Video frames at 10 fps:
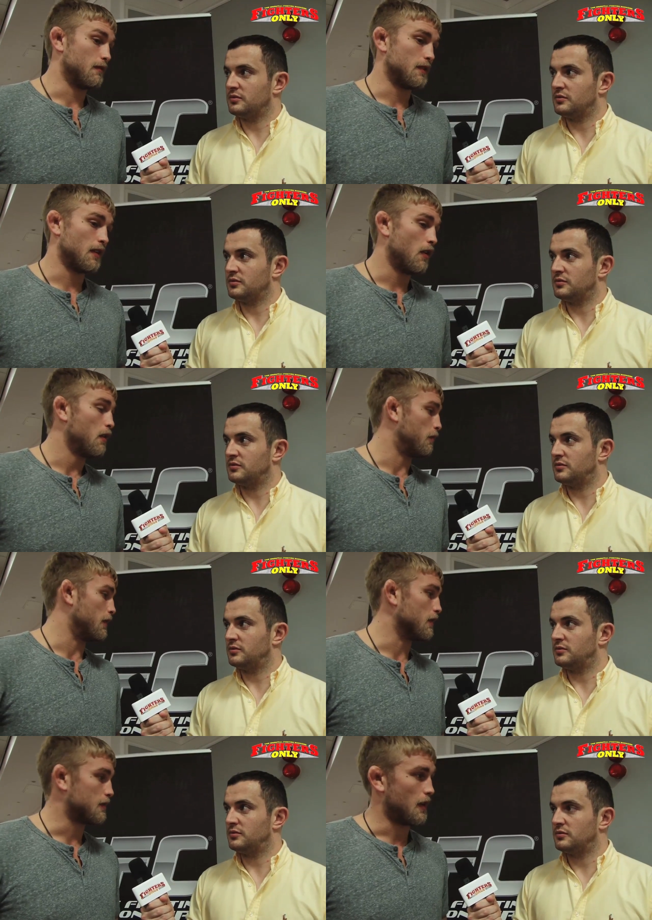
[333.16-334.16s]
Speaker 1: It's an honor
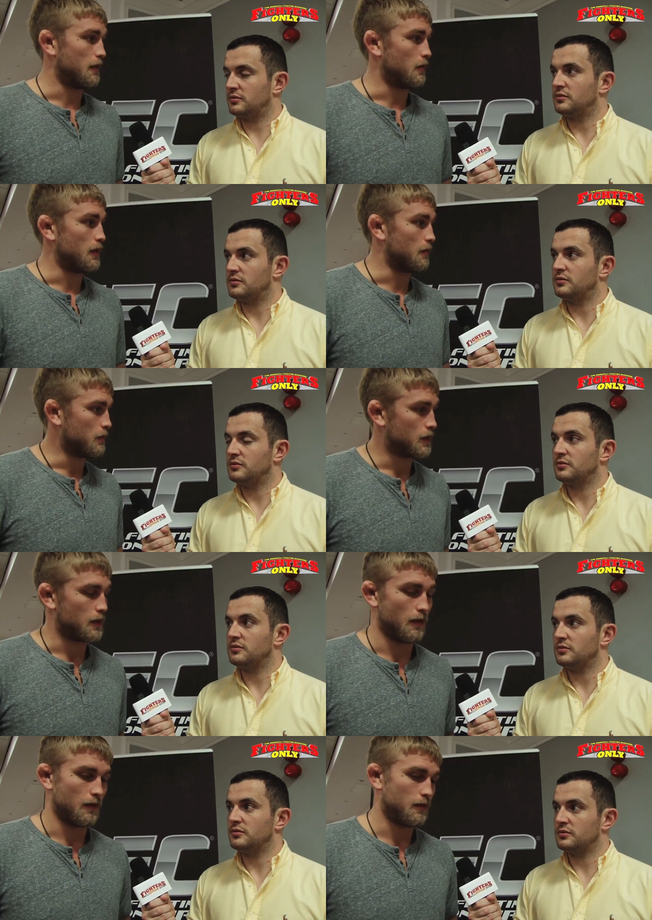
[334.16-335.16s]
for me to stand there with him.
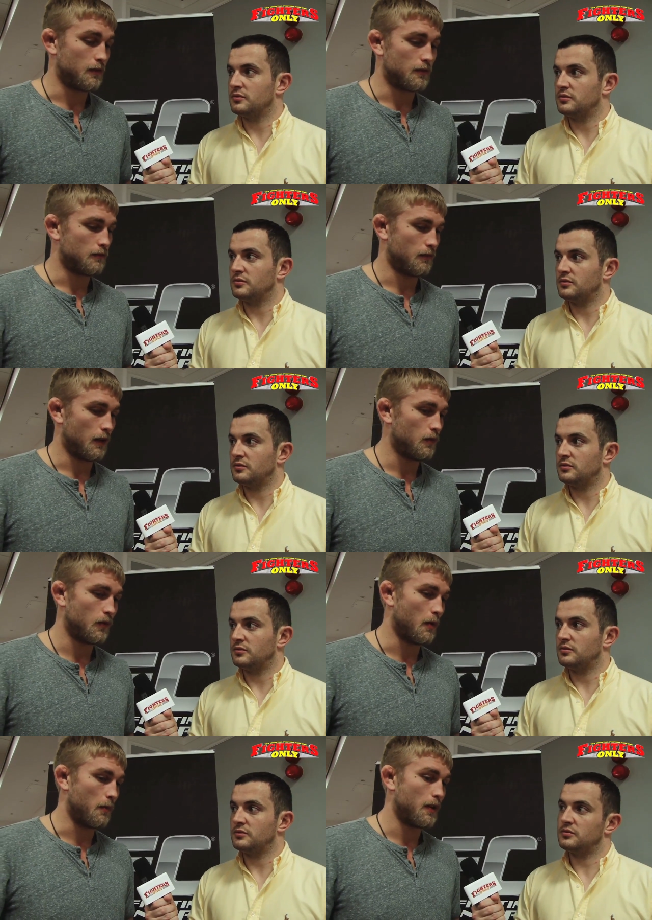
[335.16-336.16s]
So it's, it's I will
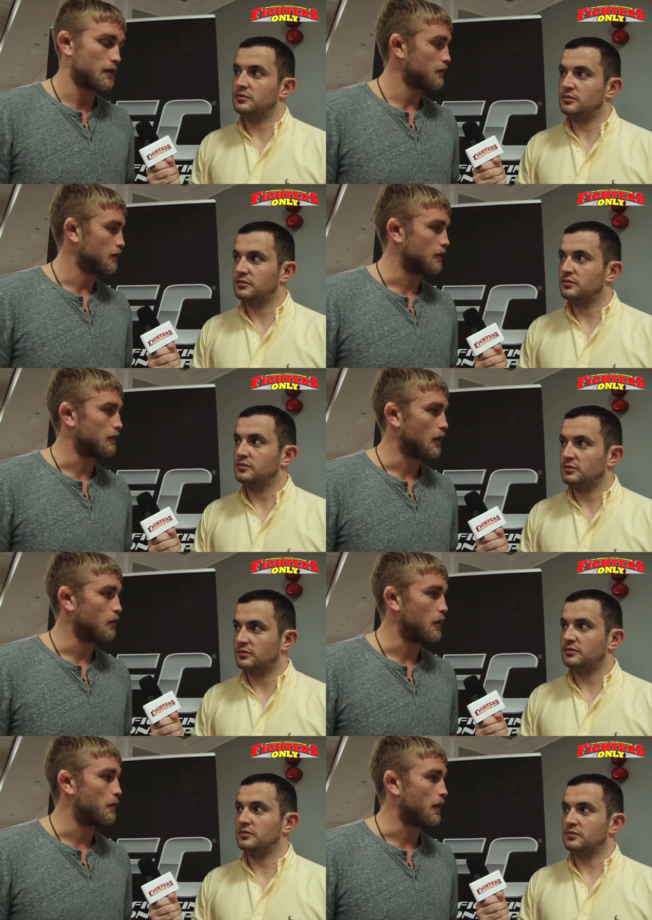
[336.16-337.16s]
do my best, and I
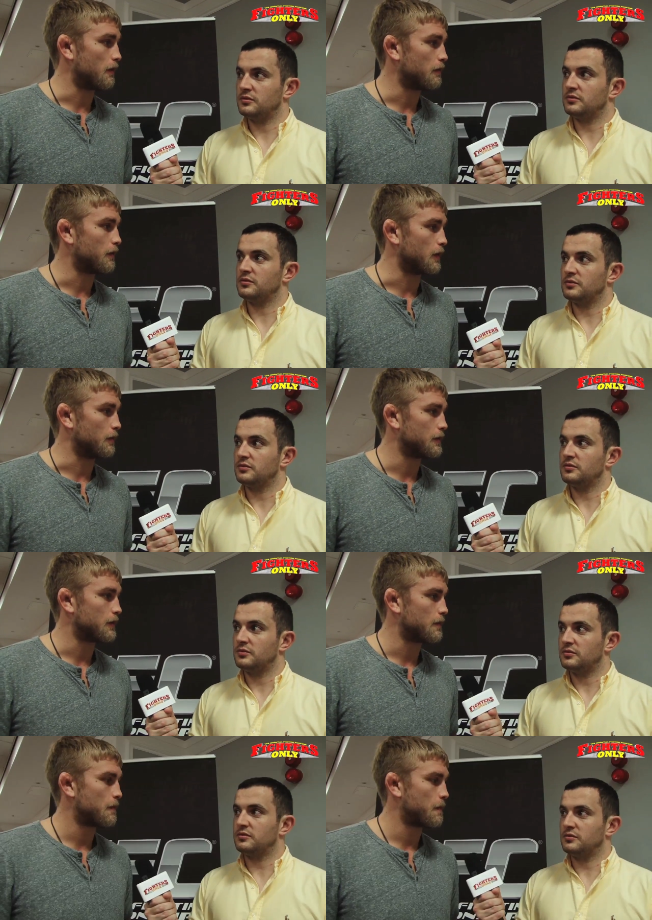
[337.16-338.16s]
will be prepared for him.
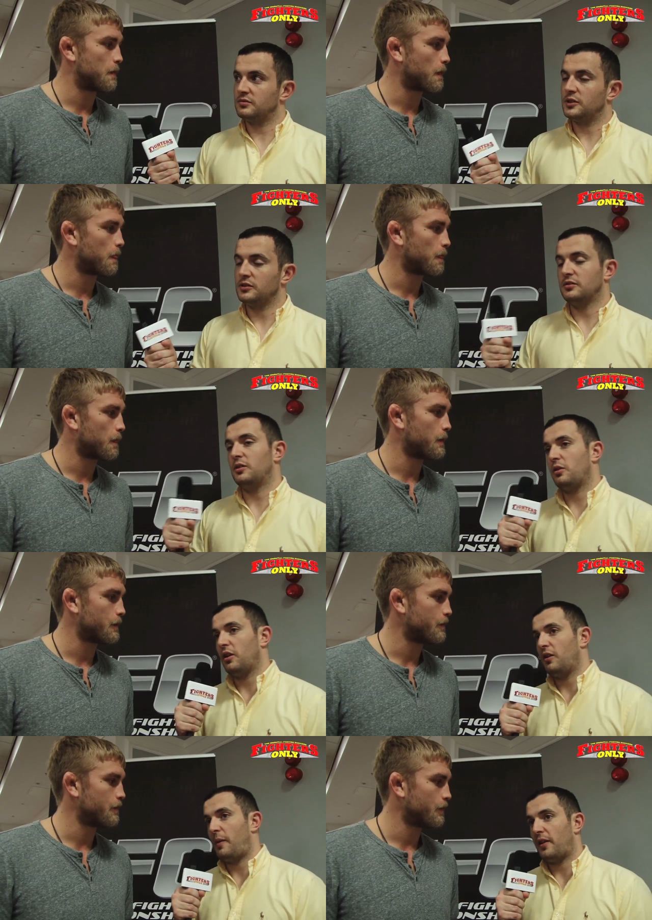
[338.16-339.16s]
Speaker 2: Cool.
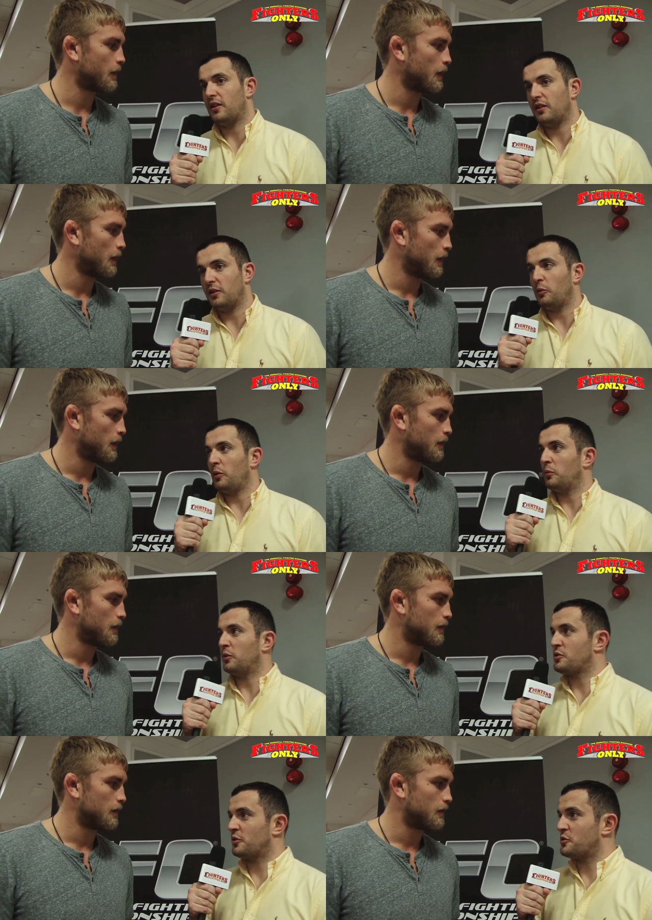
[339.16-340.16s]
Okay. A little bit
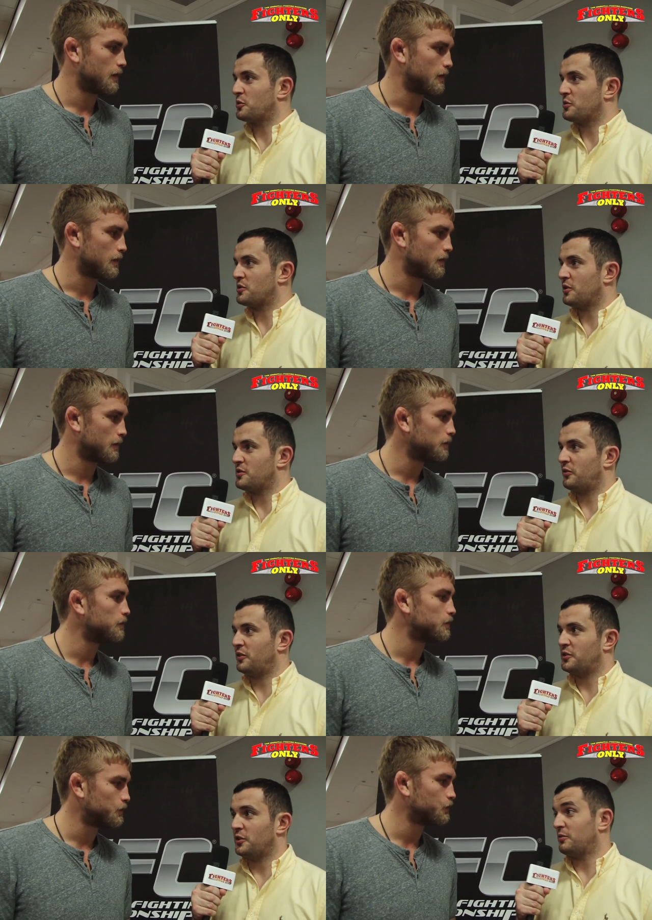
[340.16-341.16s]
more John Jones thought to
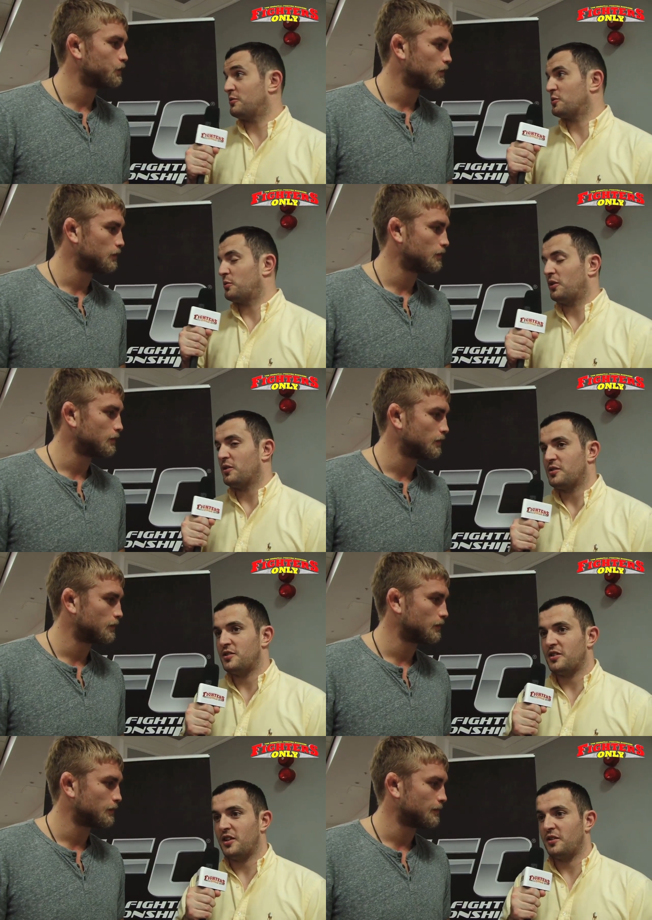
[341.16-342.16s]
finish off, just because
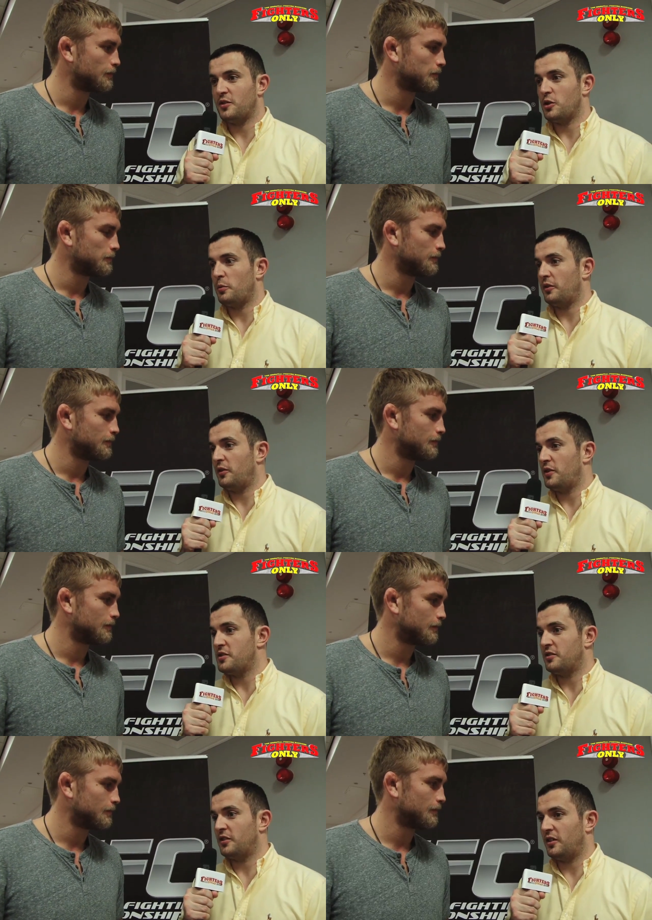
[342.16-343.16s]
he's uh, the top of the
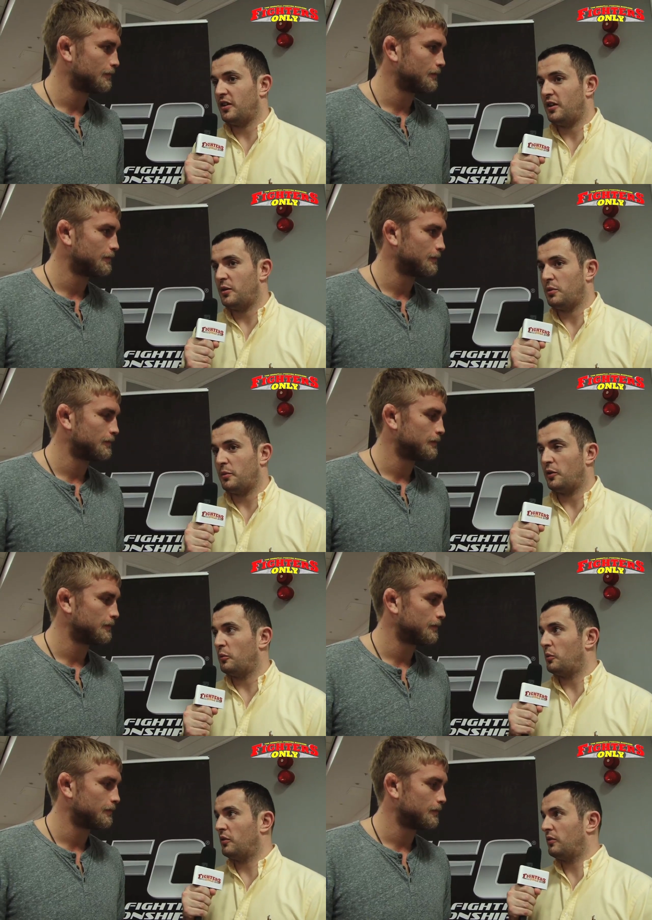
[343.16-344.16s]
division and uh, probably the
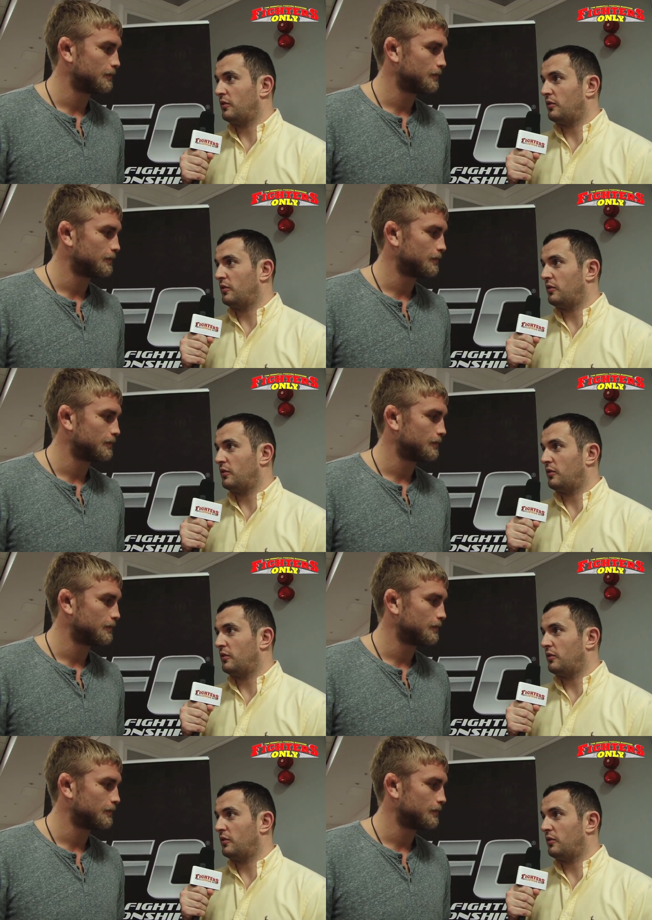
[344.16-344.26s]
number one